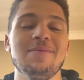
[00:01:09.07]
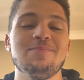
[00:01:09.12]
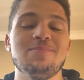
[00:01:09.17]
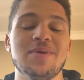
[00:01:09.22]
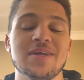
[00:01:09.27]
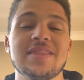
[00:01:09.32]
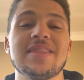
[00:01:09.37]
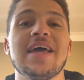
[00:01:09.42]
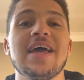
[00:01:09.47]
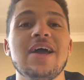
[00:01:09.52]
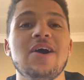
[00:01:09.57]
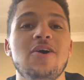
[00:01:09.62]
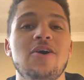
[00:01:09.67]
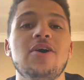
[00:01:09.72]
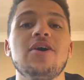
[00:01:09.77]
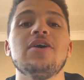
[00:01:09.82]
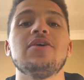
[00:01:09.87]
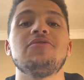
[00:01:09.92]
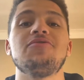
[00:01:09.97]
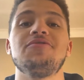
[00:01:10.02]
But they
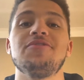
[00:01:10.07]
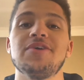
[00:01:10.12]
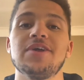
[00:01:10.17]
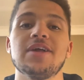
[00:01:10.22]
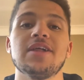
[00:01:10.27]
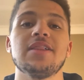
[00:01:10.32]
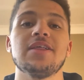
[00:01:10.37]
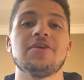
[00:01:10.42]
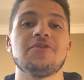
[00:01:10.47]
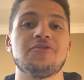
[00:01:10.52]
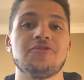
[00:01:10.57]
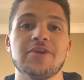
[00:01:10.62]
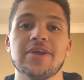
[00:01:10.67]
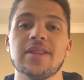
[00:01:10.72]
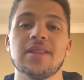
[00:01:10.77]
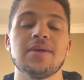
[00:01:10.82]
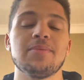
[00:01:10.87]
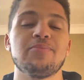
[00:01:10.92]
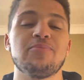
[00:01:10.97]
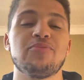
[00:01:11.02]
are a
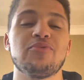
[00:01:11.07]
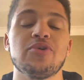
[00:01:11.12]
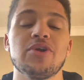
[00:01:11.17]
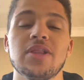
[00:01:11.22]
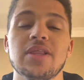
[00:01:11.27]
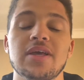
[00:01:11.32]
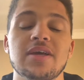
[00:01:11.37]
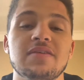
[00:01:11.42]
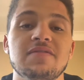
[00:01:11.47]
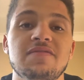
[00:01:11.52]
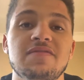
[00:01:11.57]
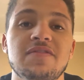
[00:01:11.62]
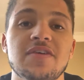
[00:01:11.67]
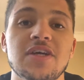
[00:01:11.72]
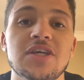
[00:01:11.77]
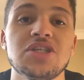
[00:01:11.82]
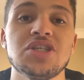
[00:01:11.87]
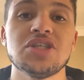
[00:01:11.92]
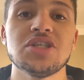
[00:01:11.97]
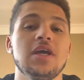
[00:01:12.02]
really brilliant
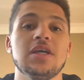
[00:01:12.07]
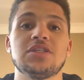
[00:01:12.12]
fish.